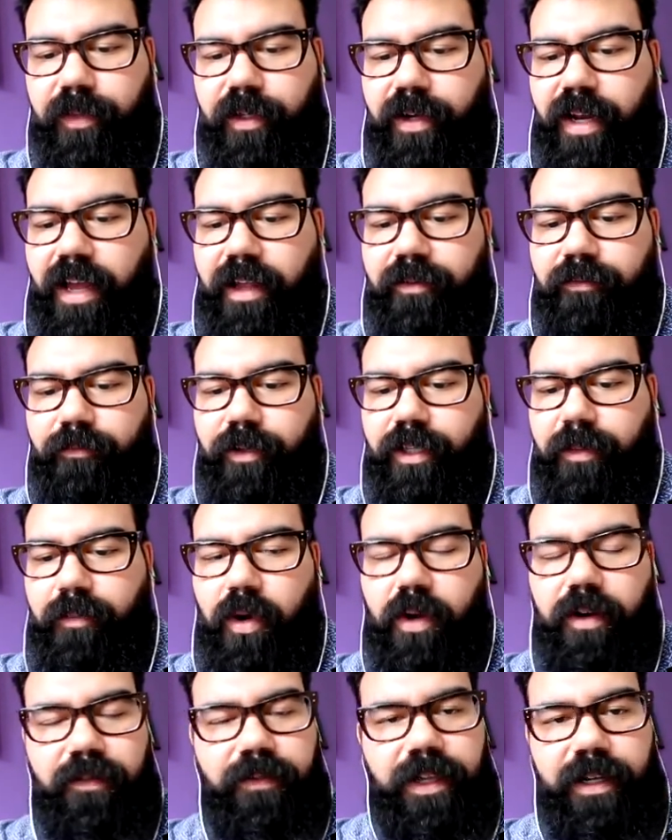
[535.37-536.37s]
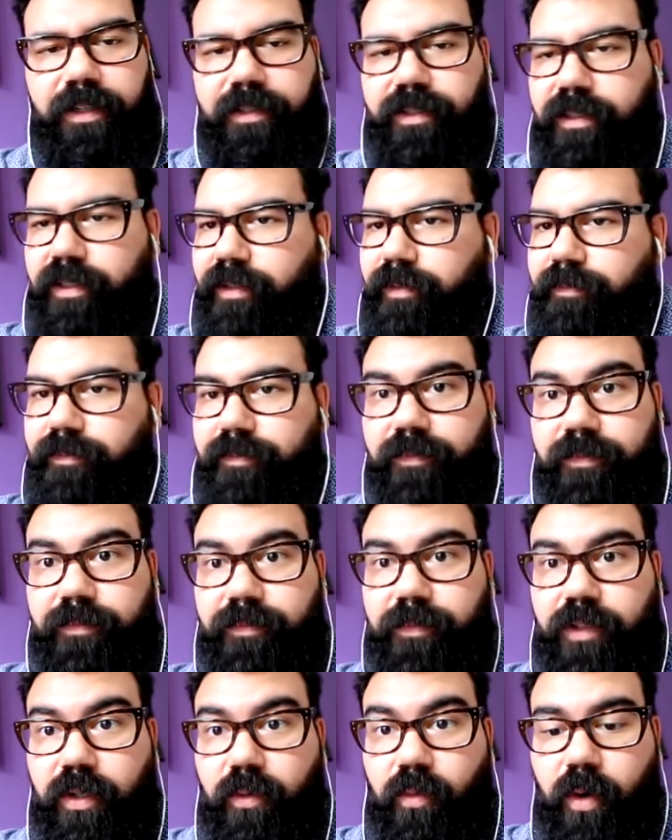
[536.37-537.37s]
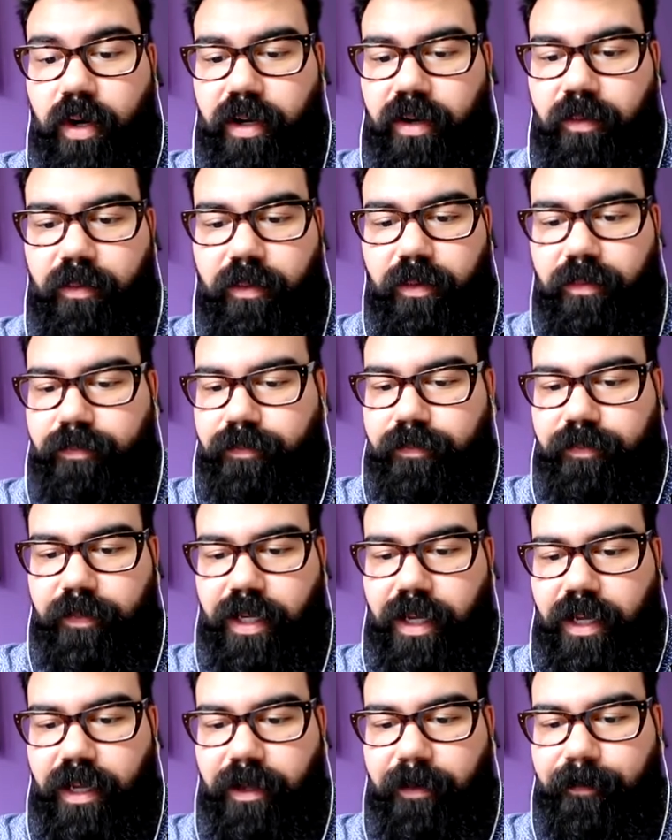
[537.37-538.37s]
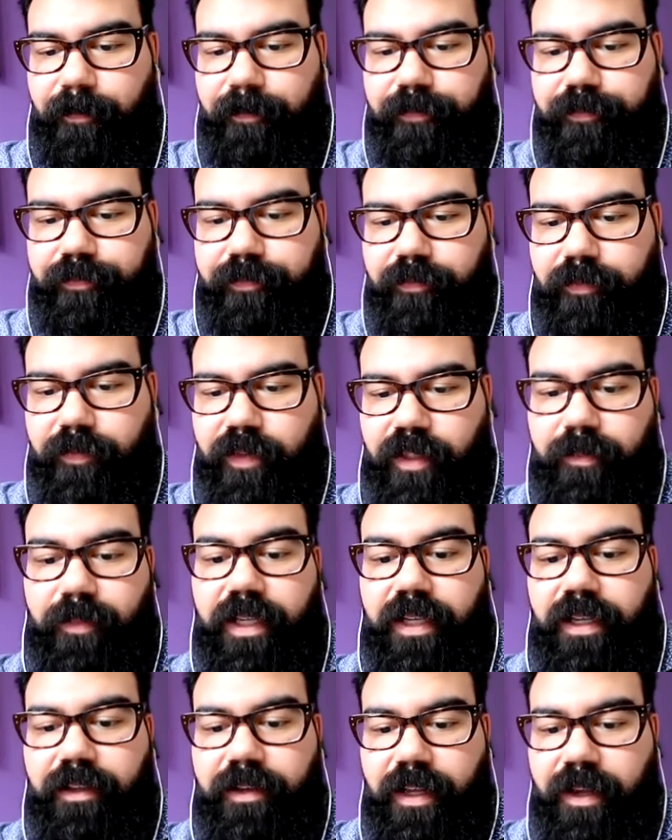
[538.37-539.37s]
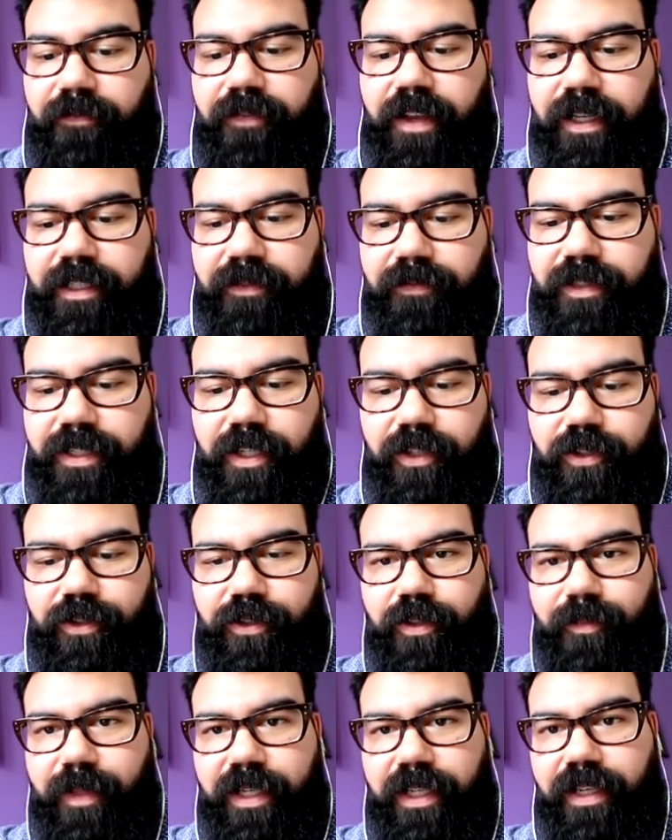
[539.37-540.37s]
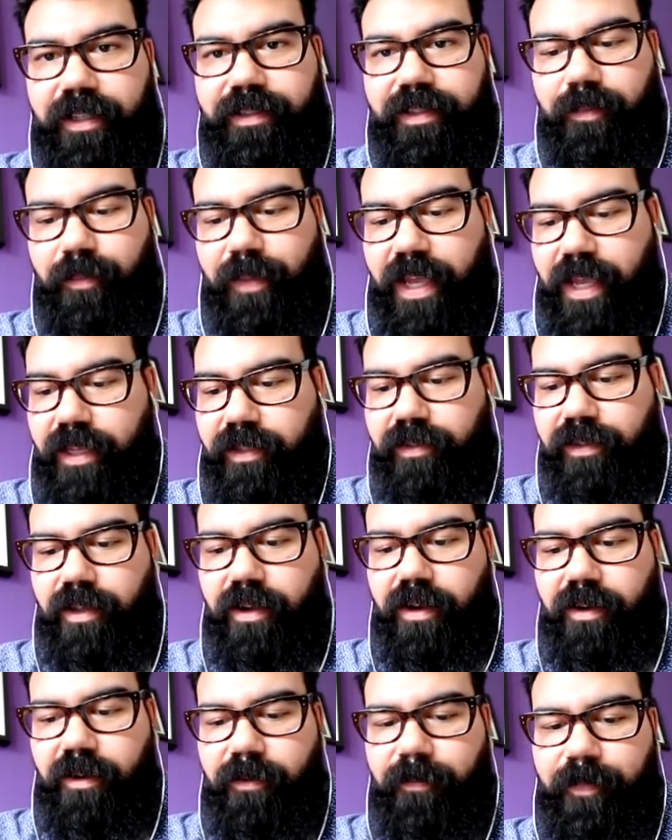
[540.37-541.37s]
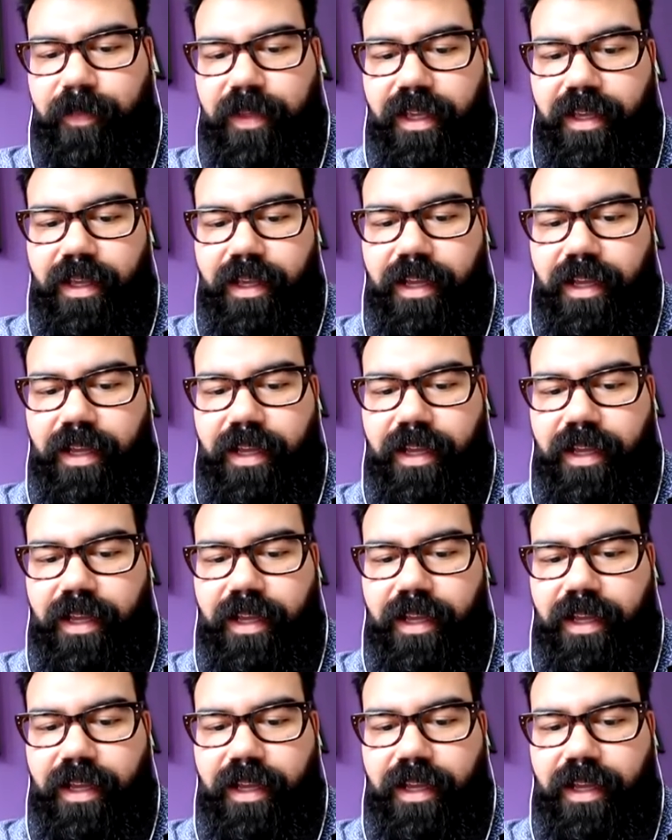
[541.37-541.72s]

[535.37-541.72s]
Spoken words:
They're not really motivated to work, to be an effective teacher because the pay is low.